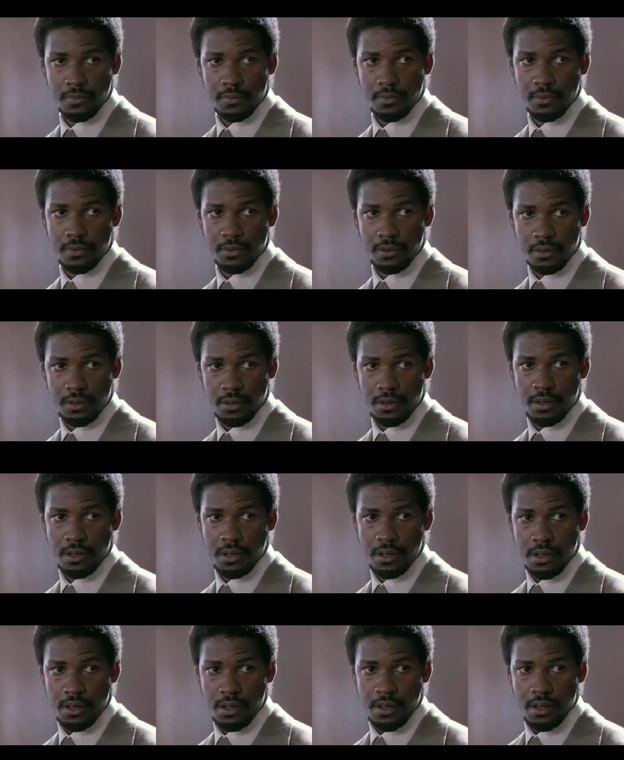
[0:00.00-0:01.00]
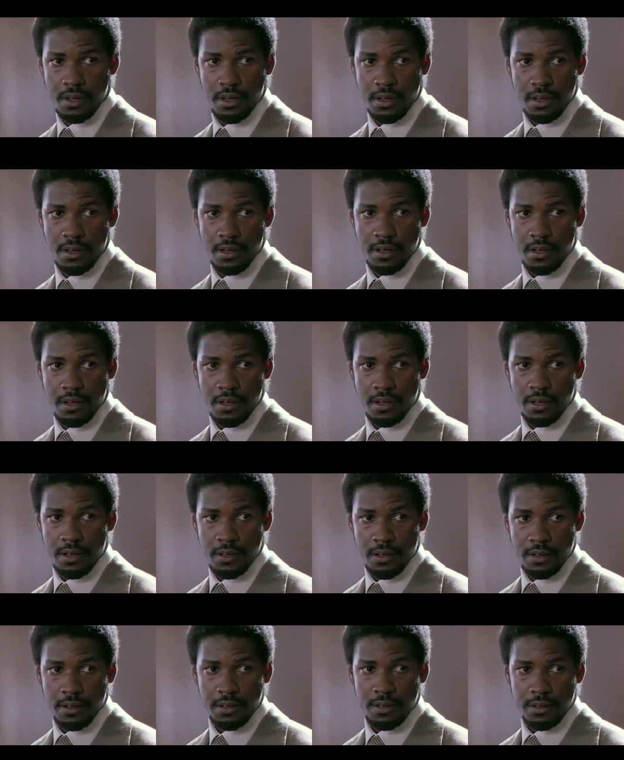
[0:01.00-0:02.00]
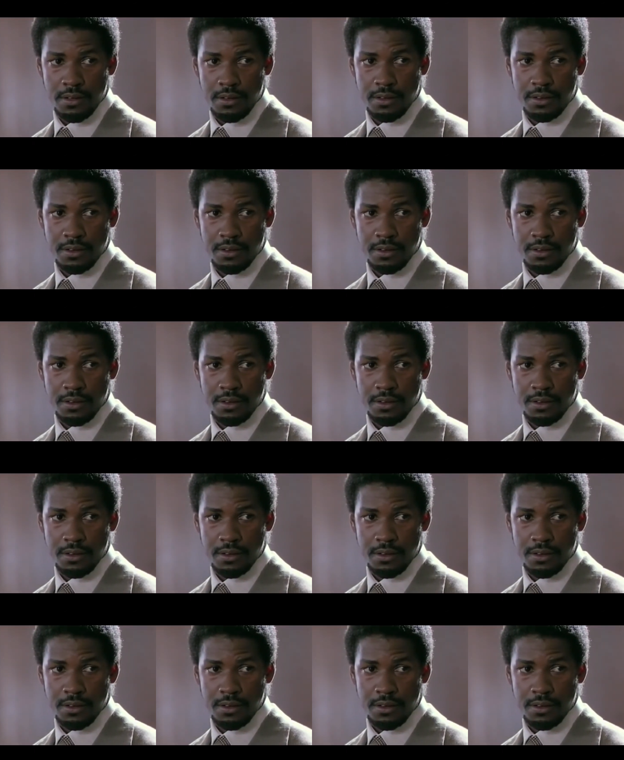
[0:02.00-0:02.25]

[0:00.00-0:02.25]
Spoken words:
Nobody speaks.